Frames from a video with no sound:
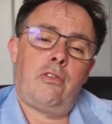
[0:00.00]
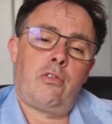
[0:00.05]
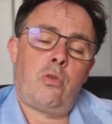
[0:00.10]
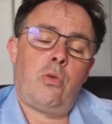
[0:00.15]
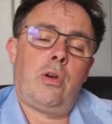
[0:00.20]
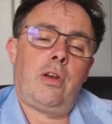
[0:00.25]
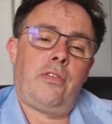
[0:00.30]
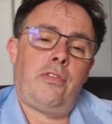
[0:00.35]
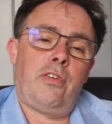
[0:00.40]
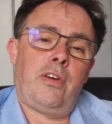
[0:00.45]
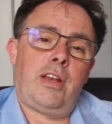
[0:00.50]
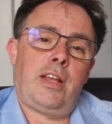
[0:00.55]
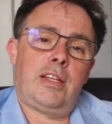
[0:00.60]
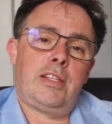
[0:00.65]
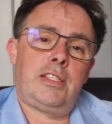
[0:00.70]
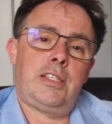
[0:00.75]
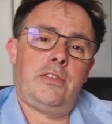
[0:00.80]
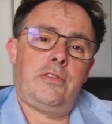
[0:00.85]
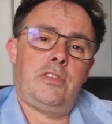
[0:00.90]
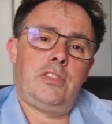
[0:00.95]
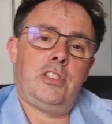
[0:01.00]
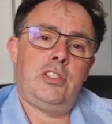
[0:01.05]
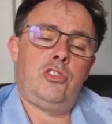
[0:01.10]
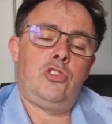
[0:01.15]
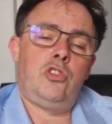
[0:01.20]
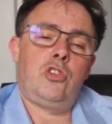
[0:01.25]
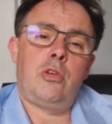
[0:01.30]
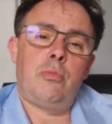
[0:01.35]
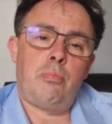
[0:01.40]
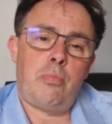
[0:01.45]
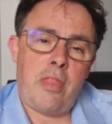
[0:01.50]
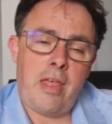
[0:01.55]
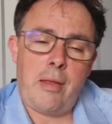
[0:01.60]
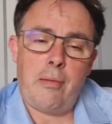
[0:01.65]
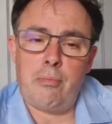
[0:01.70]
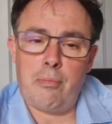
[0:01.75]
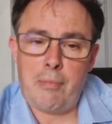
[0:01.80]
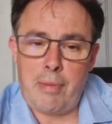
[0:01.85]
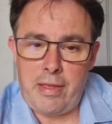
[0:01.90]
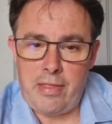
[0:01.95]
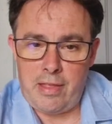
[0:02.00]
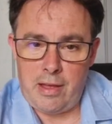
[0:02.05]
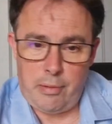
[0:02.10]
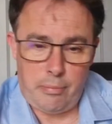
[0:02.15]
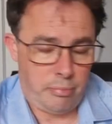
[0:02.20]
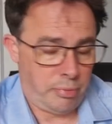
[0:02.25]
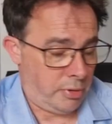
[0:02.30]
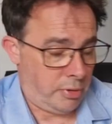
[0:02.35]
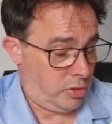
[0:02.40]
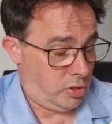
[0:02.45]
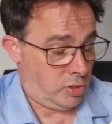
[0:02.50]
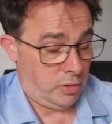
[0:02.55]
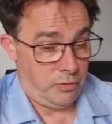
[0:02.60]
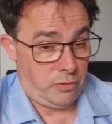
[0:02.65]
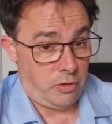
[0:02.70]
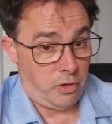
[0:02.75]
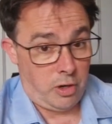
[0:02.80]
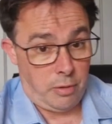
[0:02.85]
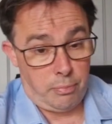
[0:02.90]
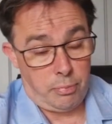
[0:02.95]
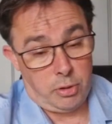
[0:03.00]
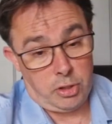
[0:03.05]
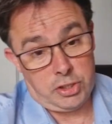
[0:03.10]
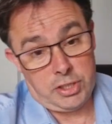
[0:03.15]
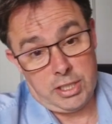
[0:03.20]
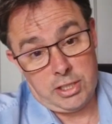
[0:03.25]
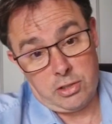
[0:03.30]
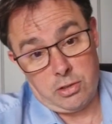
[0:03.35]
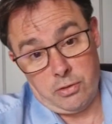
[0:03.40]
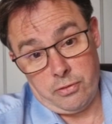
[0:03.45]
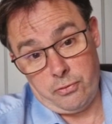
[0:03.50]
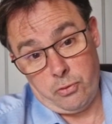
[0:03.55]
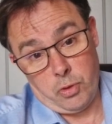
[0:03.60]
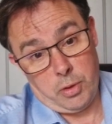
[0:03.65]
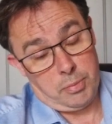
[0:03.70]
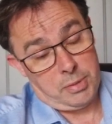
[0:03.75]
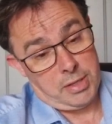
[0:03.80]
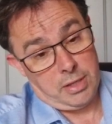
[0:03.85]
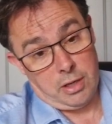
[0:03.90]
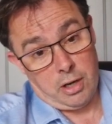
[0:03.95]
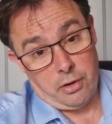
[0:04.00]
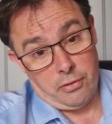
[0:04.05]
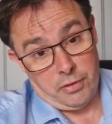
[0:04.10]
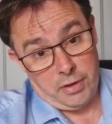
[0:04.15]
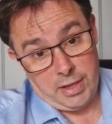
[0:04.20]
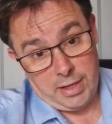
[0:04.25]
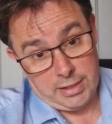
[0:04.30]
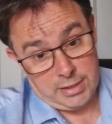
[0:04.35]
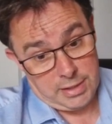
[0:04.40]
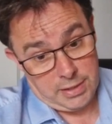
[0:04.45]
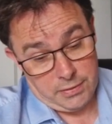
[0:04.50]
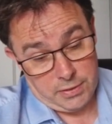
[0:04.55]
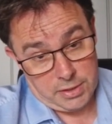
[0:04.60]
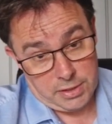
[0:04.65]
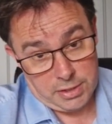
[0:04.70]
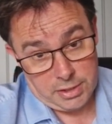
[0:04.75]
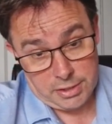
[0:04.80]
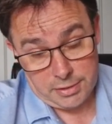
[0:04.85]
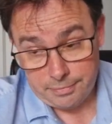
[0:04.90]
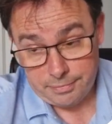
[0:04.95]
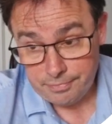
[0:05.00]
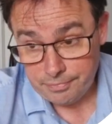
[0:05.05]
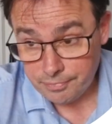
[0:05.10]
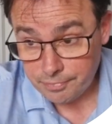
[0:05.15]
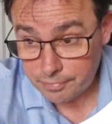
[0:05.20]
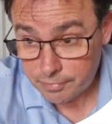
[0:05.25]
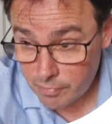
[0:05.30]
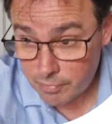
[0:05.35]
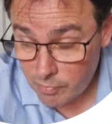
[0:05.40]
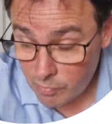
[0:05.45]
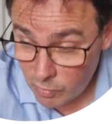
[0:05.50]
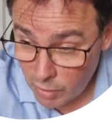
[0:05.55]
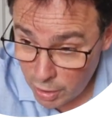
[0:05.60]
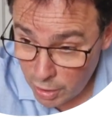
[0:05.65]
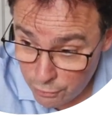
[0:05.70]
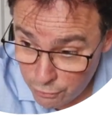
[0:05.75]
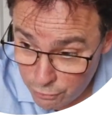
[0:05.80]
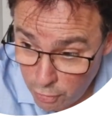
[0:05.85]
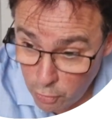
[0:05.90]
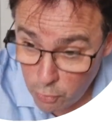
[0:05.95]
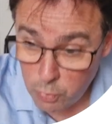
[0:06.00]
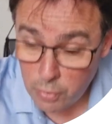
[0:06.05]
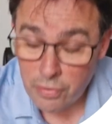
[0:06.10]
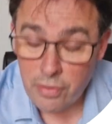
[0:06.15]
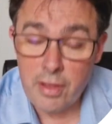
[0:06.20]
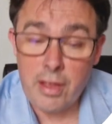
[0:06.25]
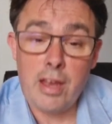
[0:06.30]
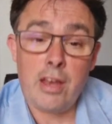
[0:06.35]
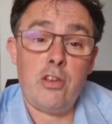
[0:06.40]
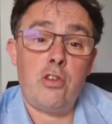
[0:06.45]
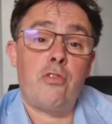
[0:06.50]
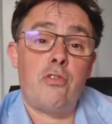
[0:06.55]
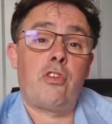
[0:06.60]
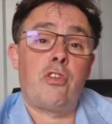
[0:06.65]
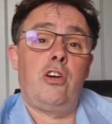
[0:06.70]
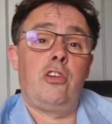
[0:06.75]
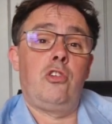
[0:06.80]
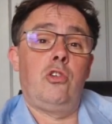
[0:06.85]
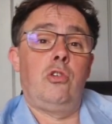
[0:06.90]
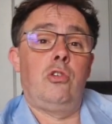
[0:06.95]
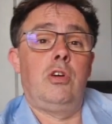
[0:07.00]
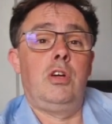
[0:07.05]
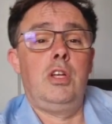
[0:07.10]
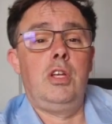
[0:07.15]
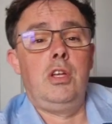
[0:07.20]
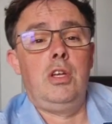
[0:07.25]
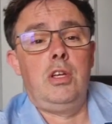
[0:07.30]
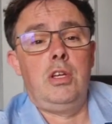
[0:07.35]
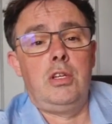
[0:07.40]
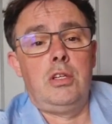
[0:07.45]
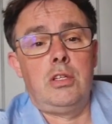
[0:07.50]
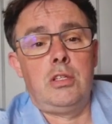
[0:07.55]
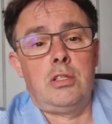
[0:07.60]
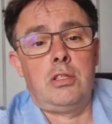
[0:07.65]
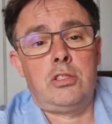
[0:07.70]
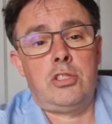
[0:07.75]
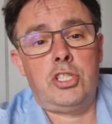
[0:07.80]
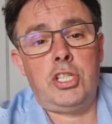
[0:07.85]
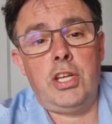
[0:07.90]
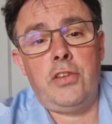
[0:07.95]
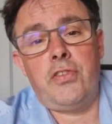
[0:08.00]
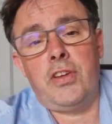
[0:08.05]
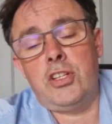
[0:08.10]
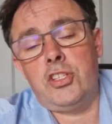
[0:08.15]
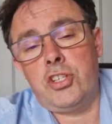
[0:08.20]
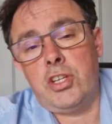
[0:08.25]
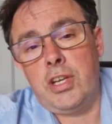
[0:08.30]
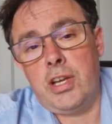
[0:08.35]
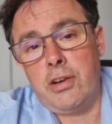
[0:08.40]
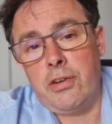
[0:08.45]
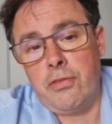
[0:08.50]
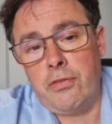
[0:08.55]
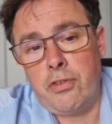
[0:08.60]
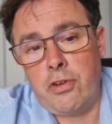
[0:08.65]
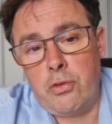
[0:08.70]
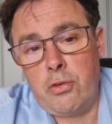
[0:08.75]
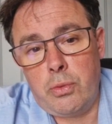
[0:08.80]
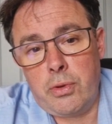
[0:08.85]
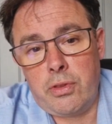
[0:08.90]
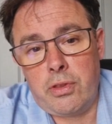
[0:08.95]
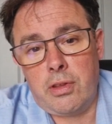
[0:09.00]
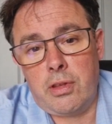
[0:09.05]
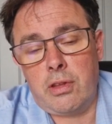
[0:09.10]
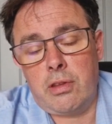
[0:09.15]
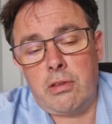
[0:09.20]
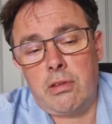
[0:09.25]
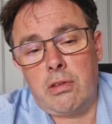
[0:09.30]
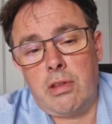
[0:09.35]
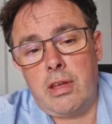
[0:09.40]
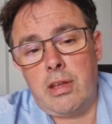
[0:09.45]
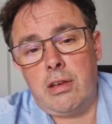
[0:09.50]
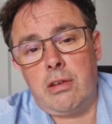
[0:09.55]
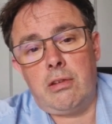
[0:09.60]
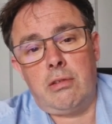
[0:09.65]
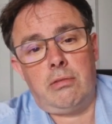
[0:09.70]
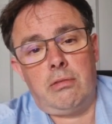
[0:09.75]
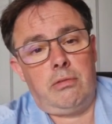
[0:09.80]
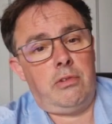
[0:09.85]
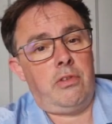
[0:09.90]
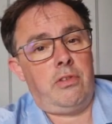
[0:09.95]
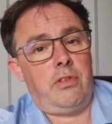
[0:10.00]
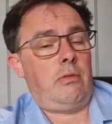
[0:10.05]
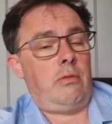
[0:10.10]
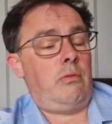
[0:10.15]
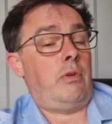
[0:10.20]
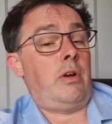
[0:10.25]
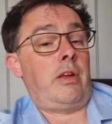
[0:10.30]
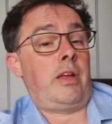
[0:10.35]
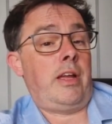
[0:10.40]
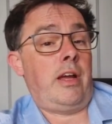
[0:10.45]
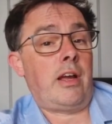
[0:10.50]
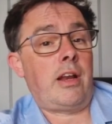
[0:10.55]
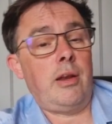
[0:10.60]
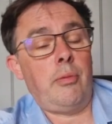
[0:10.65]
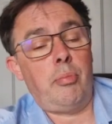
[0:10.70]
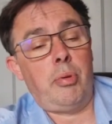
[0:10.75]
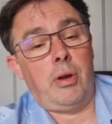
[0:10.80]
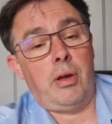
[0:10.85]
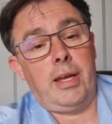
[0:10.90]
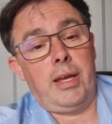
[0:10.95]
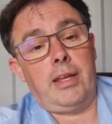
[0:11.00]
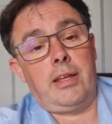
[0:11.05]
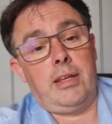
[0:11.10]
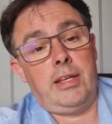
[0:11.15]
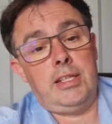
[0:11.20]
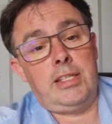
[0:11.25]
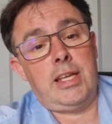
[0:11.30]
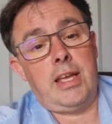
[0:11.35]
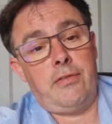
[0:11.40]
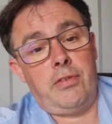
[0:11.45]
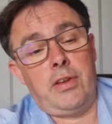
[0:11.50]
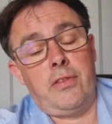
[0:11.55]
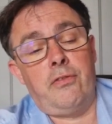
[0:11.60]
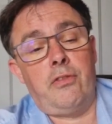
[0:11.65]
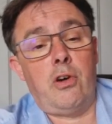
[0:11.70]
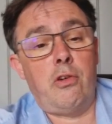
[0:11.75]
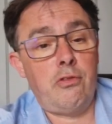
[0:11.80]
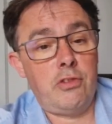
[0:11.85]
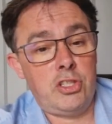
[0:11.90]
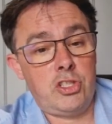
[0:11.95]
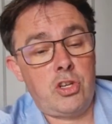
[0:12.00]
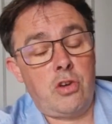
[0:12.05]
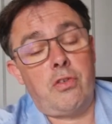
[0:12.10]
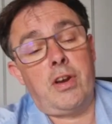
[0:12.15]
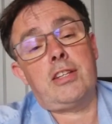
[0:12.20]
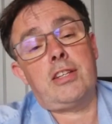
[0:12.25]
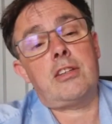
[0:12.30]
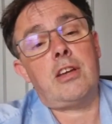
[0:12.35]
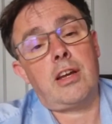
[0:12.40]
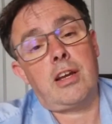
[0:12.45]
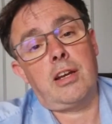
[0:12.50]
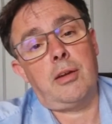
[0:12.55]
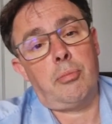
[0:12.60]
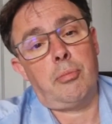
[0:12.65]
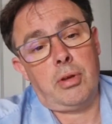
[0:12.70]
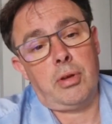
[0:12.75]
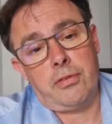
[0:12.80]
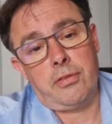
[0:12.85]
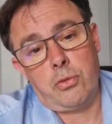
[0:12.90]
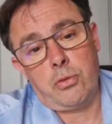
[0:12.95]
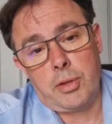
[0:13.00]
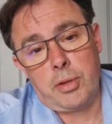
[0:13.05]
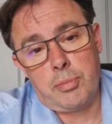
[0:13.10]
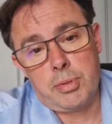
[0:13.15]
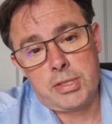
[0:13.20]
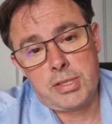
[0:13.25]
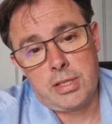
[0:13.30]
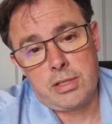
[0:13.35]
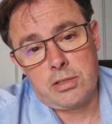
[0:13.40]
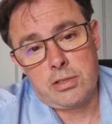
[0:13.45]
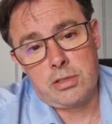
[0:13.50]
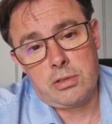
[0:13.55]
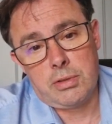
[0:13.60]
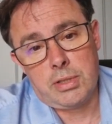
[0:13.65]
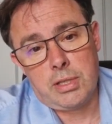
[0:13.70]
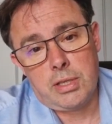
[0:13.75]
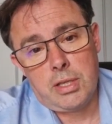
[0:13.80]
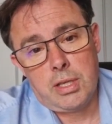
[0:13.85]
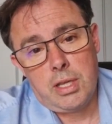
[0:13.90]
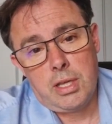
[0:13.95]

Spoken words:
of qualifying activities, you could then make that approach. So if you've got a project that's got 40% R&D activities involved with it and you've got your chief engineer involved with it, then you think, well, okay, I can apply, he's heavily involved, he's direct, I can apply 40% to it.